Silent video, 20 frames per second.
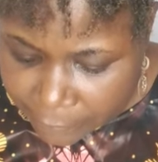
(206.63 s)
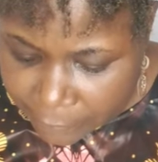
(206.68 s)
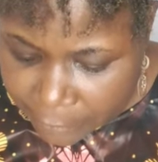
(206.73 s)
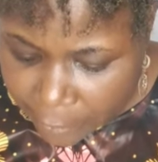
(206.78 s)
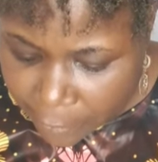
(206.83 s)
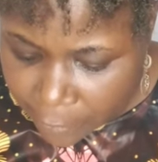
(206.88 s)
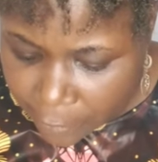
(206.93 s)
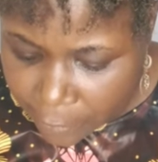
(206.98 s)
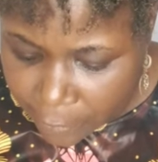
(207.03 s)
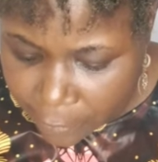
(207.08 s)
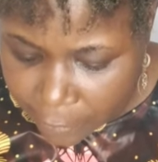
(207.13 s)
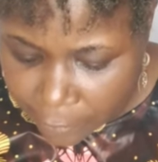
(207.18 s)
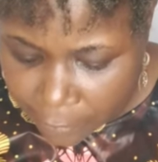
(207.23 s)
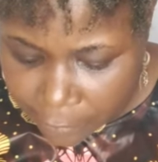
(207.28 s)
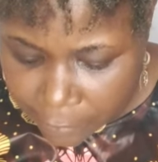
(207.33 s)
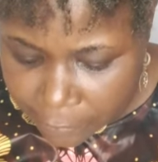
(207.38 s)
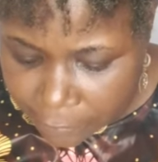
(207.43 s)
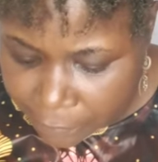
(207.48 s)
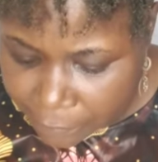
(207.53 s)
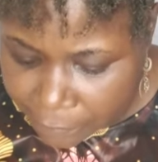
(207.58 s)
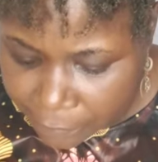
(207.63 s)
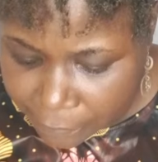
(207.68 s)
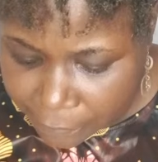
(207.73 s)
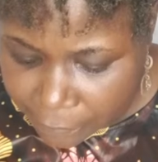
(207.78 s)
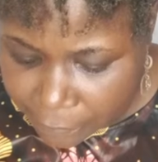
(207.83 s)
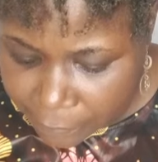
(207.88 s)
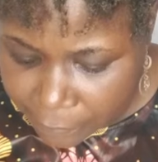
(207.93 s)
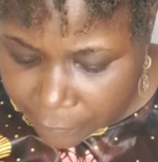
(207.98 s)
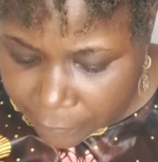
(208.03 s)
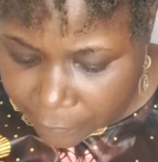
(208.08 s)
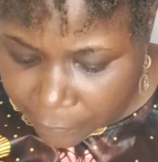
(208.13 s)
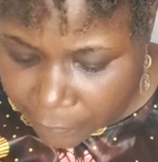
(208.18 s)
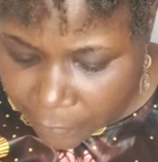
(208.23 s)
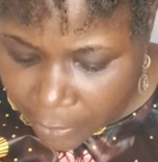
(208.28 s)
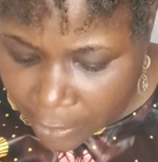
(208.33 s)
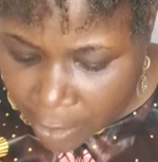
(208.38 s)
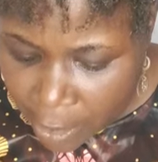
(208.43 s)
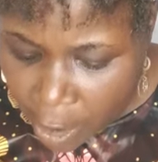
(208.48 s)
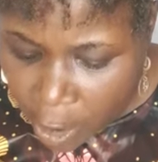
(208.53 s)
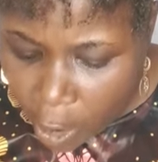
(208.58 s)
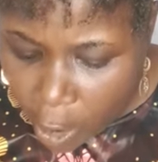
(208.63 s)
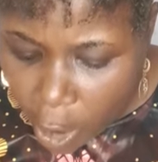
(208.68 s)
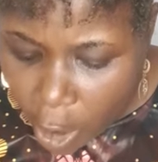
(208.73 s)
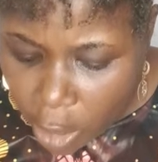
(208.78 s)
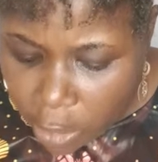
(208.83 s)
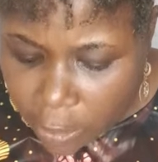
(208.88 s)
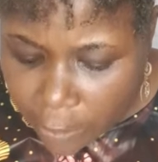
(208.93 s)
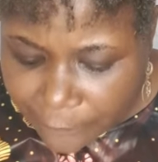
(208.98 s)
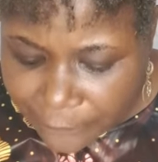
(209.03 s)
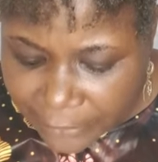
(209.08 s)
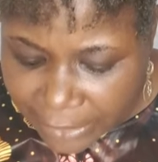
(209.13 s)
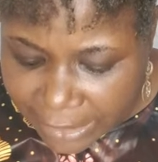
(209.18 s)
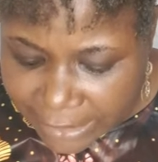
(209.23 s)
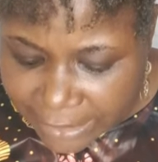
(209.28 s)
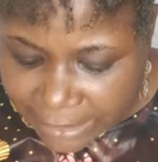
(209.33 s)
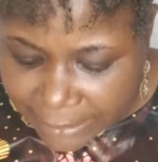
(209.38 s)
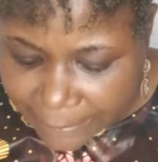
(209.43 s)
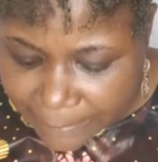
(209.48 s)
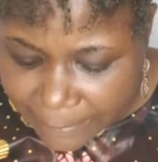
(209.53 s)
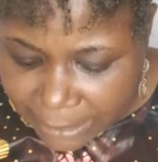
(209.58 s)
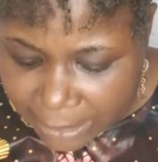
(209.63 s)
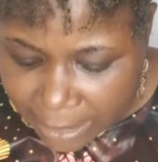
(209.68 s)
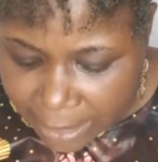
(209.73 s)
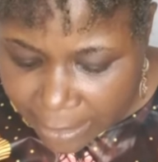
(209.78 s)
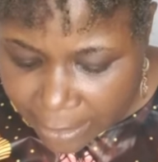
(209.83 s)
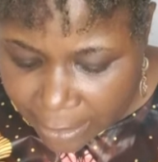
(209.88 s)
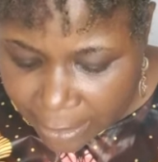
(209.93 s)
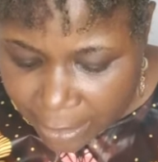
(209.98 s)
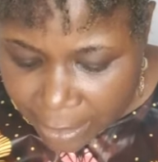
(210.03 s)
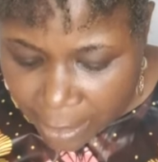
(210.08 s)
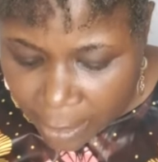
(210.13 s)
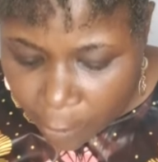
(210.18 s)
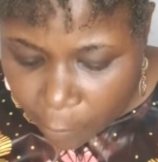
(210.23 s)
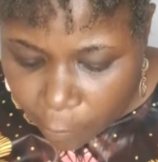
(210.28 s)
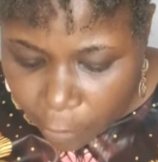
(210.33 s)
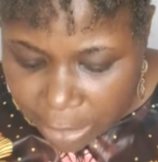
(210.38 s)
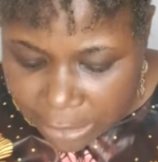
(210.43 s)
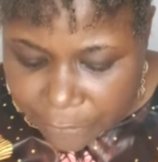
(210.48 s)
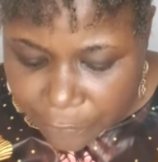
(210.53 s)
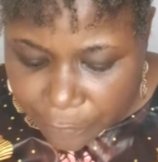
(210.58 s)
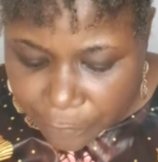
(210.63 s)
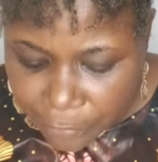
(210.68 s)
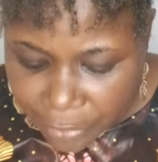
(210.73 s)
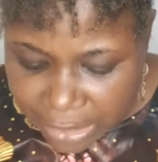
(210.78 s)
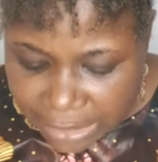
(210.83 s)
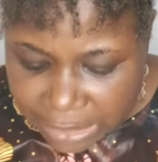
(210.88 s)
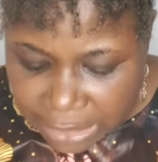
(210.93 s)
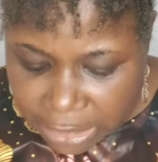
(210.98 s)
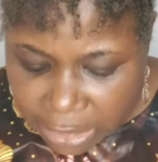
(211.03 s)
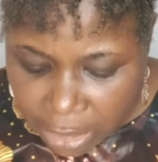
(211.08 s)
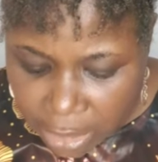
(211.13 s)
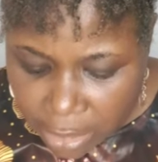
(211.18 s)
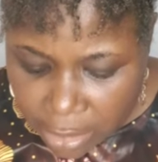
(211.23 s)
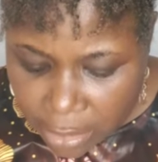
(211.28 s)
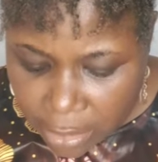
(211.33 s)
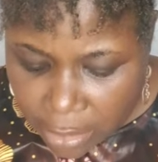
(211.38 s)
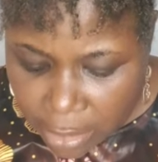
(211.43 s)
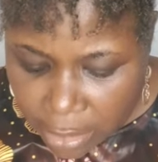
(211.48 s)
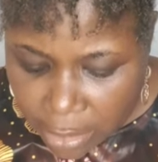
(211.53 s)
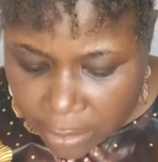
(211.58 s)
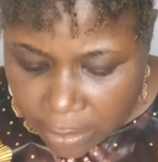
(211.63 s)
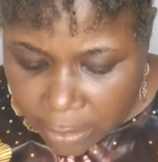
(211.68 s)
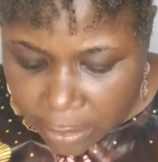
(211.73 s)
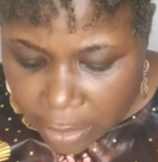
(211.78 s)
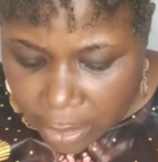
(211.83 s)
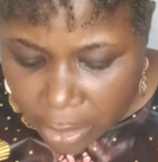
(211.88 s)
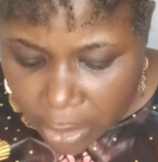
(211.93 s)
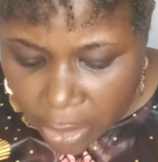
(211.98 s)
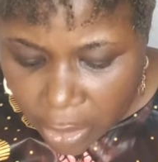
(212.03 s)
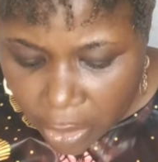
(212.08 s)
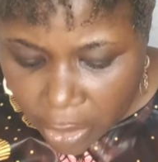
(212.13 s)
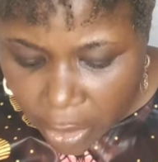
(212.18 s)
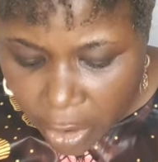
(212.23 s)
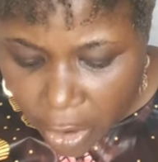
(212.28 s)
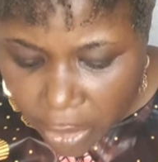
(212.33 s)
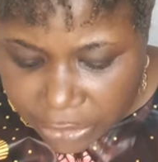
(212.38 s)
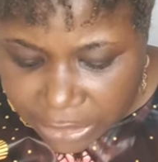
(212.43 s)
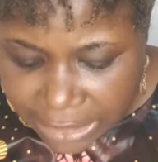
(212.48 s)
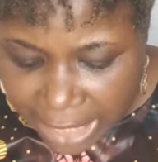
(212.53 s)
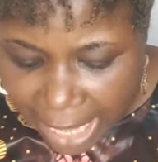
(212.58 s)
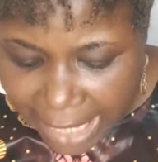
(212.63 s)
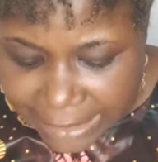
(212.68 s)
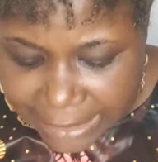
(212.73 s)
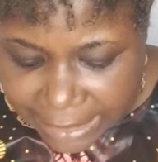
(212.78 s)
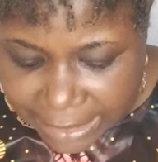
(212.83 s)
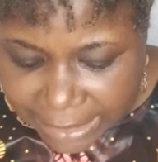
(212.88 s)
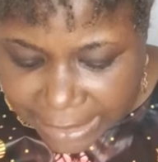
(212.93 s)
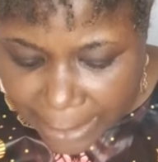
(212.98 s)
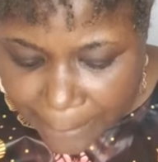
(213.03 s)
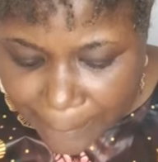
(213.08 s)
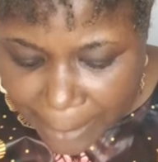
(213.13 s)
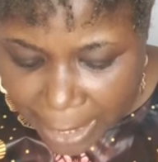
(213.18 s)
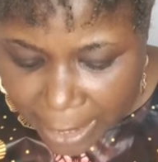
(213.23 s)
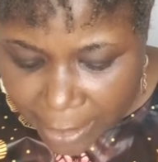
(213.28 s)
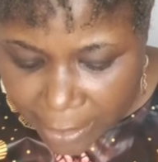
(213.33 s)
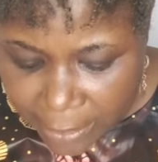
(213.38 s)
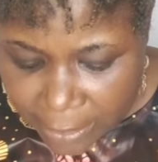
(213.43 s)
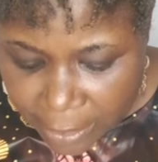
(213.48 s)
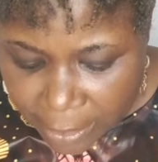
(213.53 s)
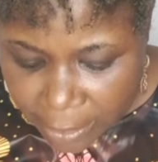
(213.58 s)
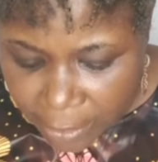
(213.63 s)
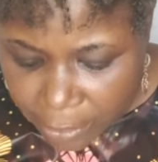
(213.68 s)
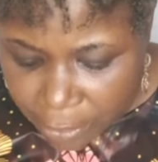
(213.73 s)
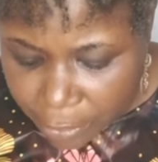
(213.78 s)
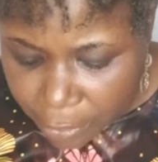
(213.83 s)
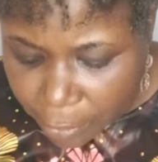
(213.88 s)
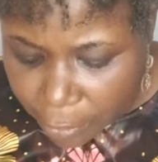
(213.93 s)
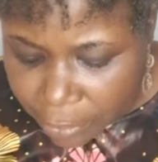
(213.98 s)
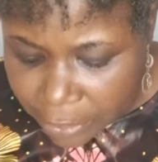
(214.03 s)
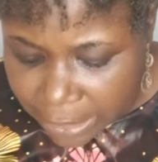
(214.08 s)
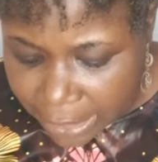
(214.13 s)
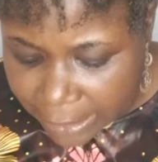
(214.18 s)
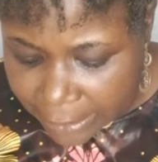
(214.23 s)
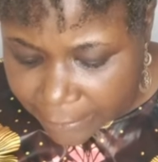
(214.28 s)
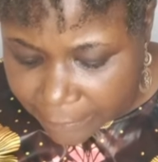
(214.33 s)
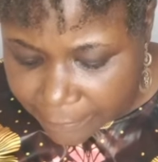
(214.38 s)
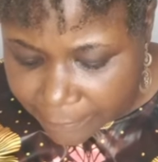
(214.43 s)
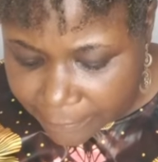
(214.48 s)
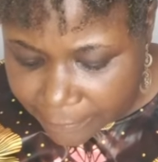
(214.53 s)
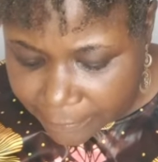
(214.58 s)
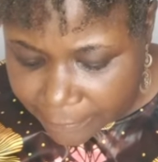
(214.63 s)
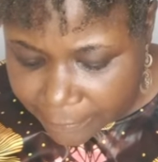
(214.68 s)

Oh, all of Egypt with rich Cush and Seba thrown in.